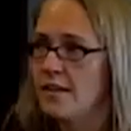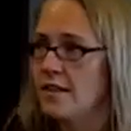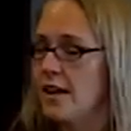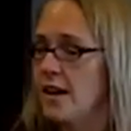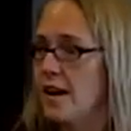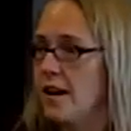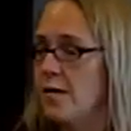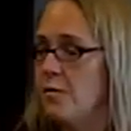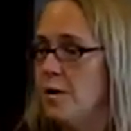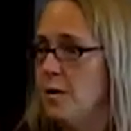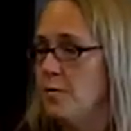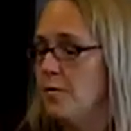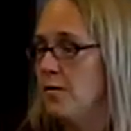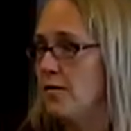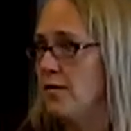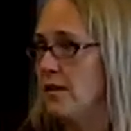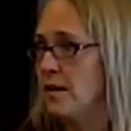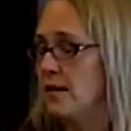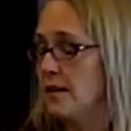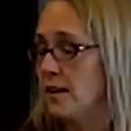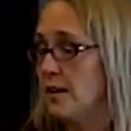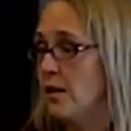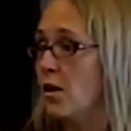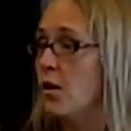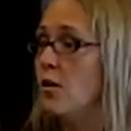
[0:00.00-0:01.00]
People
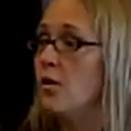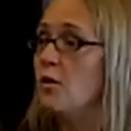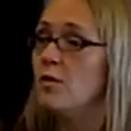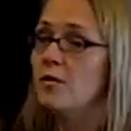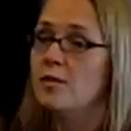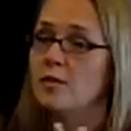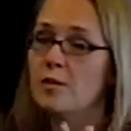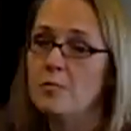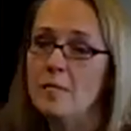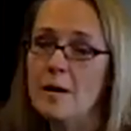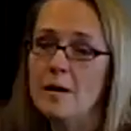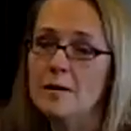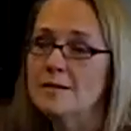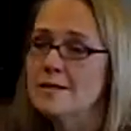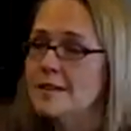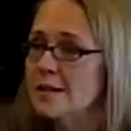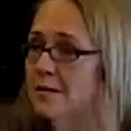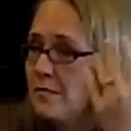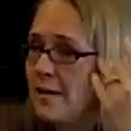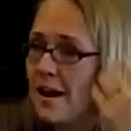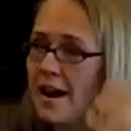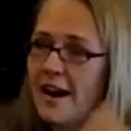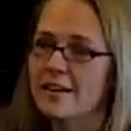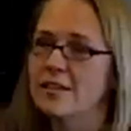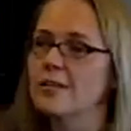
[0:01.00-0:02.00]
think like, "Oh, they're
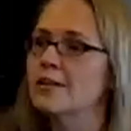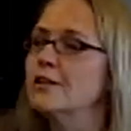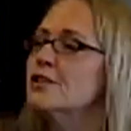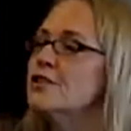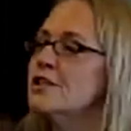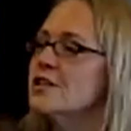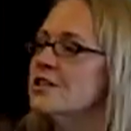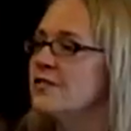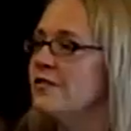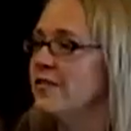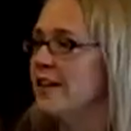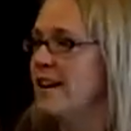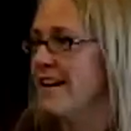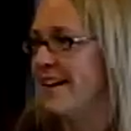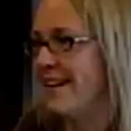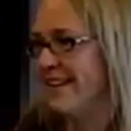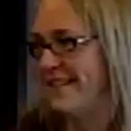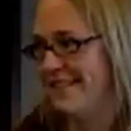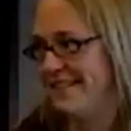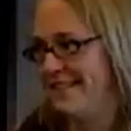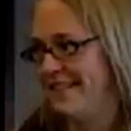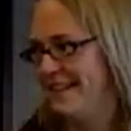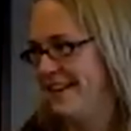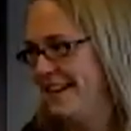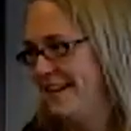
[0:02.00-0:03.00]
bouncing back, they're just
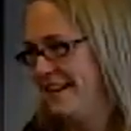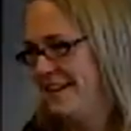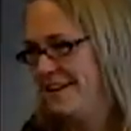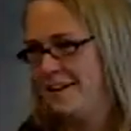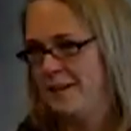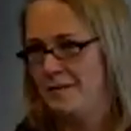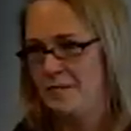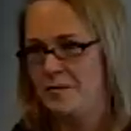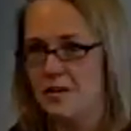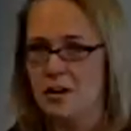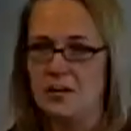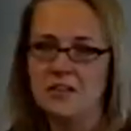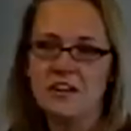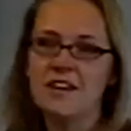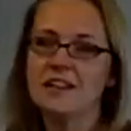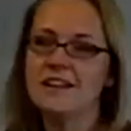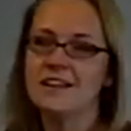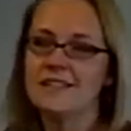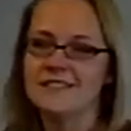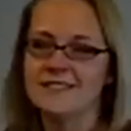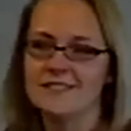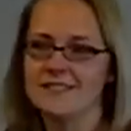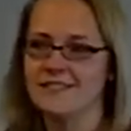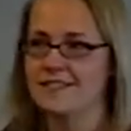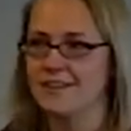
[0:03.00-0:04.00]
fine. They're
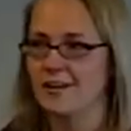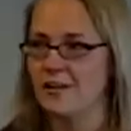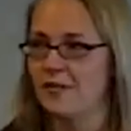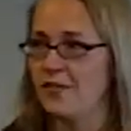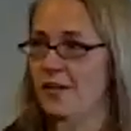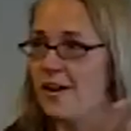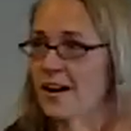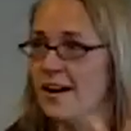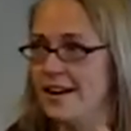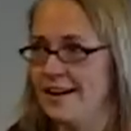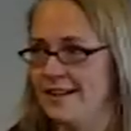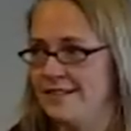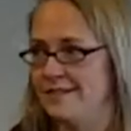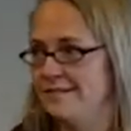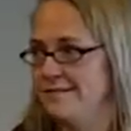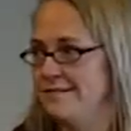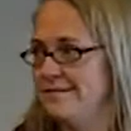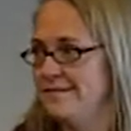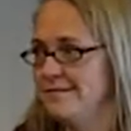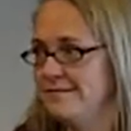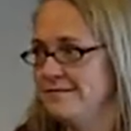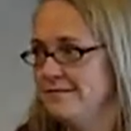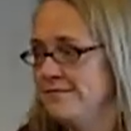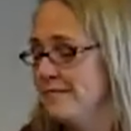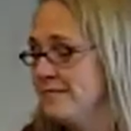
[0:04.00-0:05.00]
kids, they're fine."
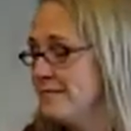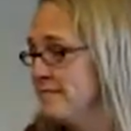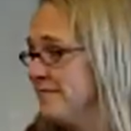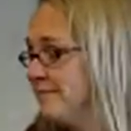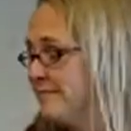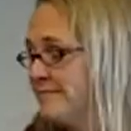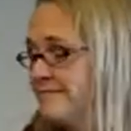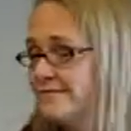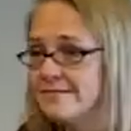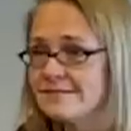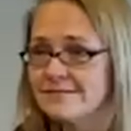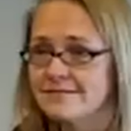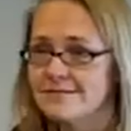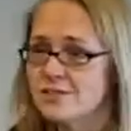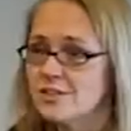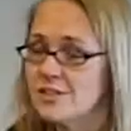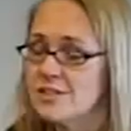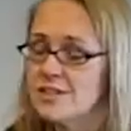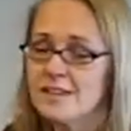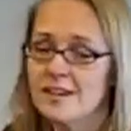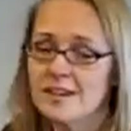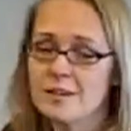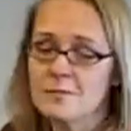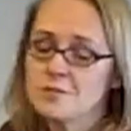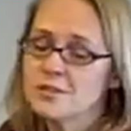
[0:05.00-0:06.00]

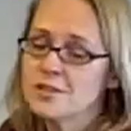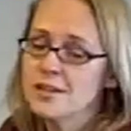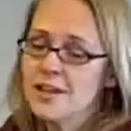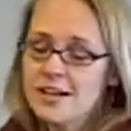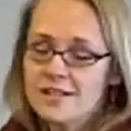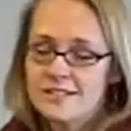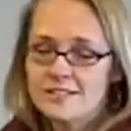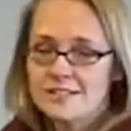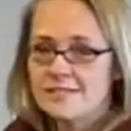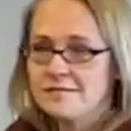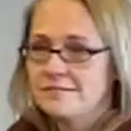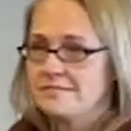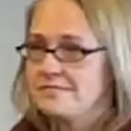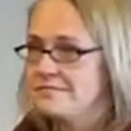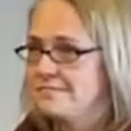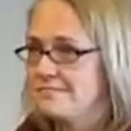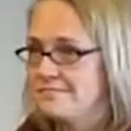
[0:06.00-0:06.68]
Just get them checked.